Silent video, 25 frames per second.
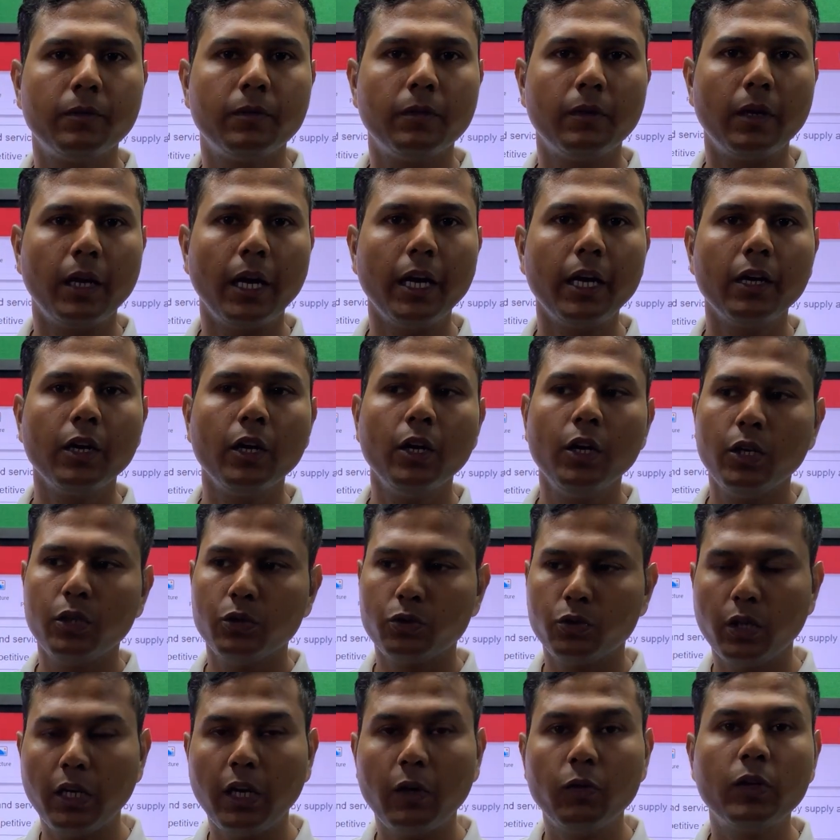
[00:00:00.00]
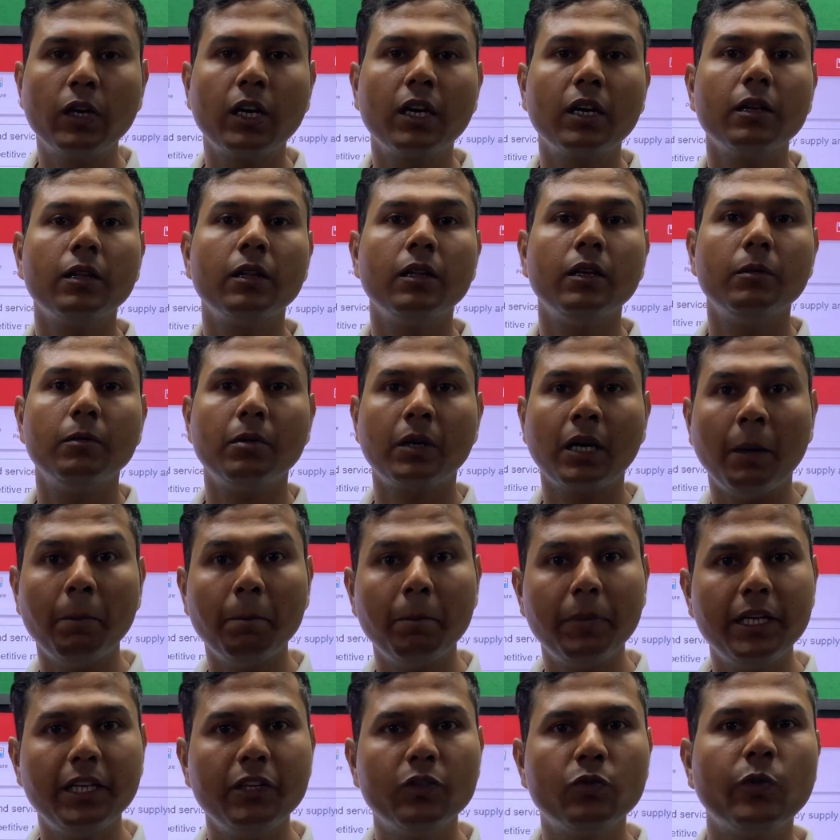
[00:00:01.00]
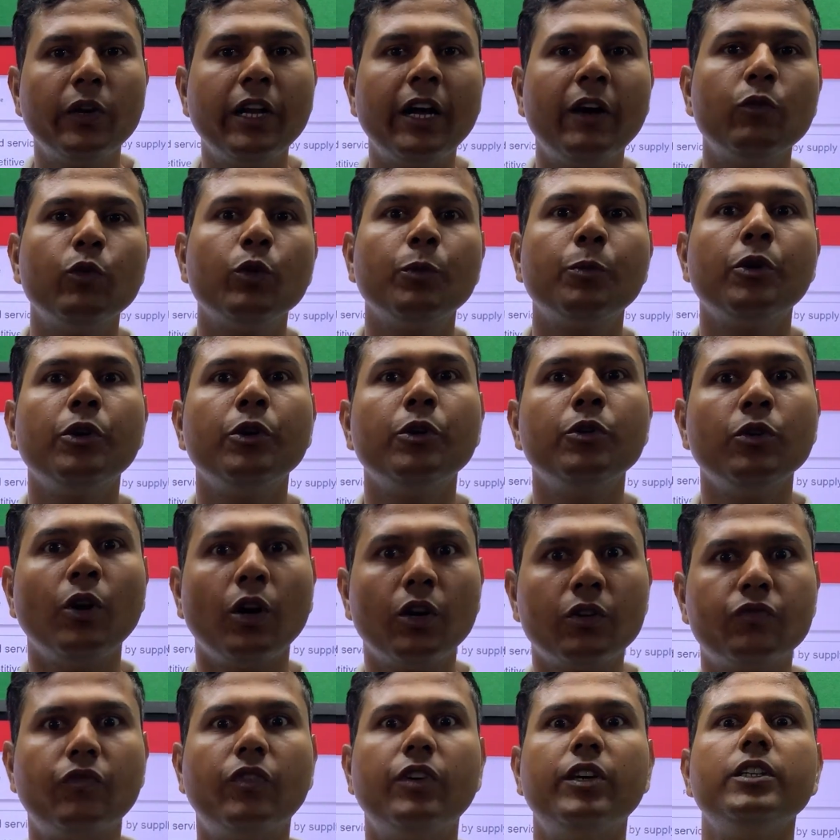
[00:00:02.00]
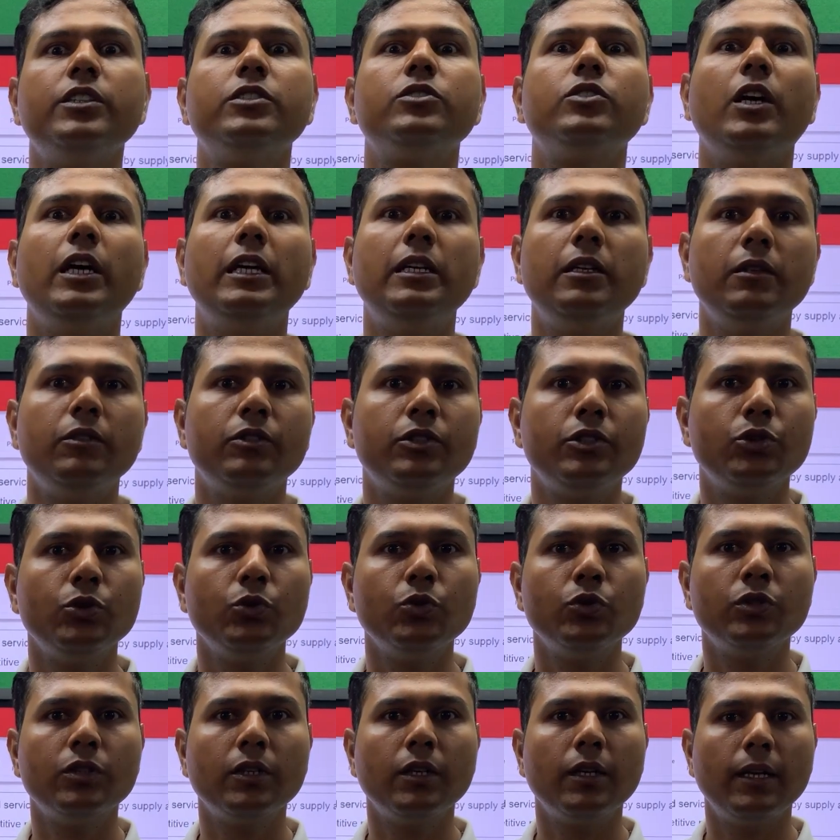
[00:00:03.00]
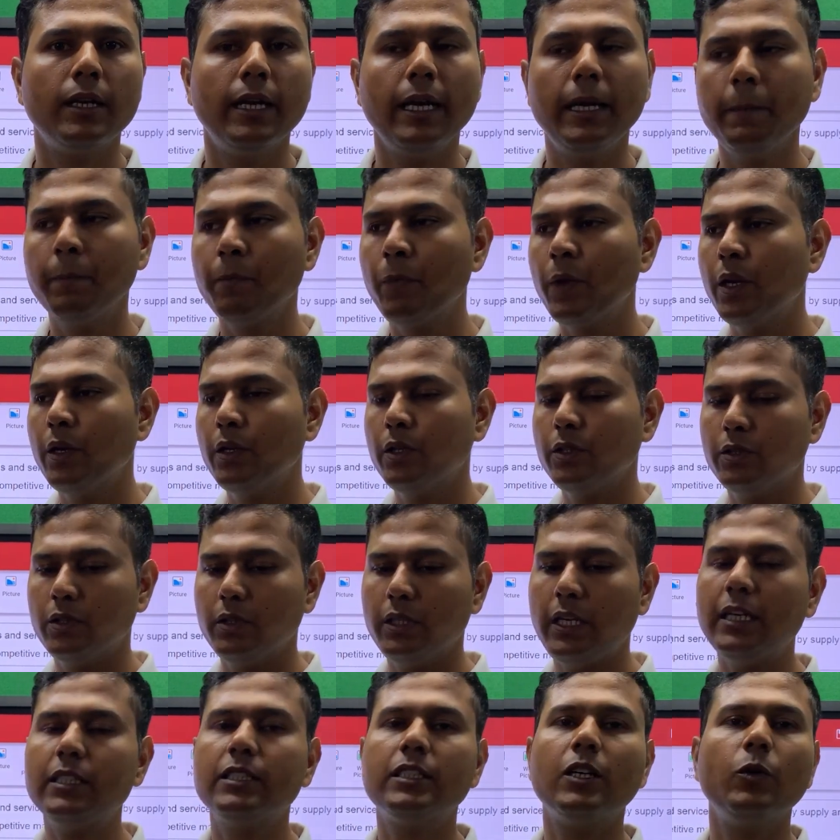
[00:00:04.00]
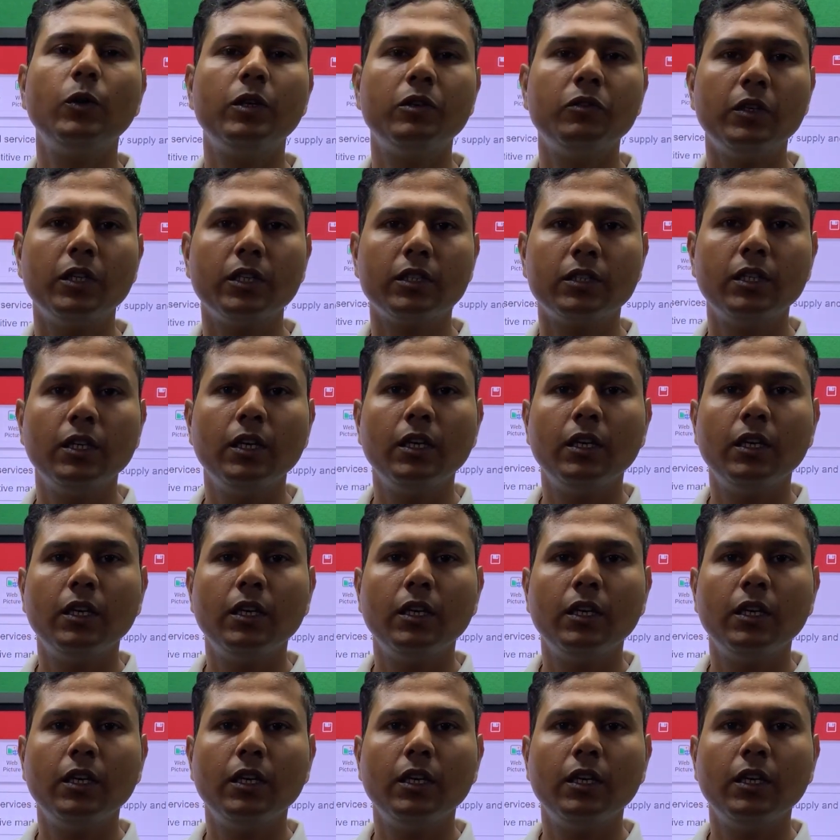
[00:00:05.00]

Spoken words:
right? So now the companies would have to produce Oxford style shoes, right? So that's how it works.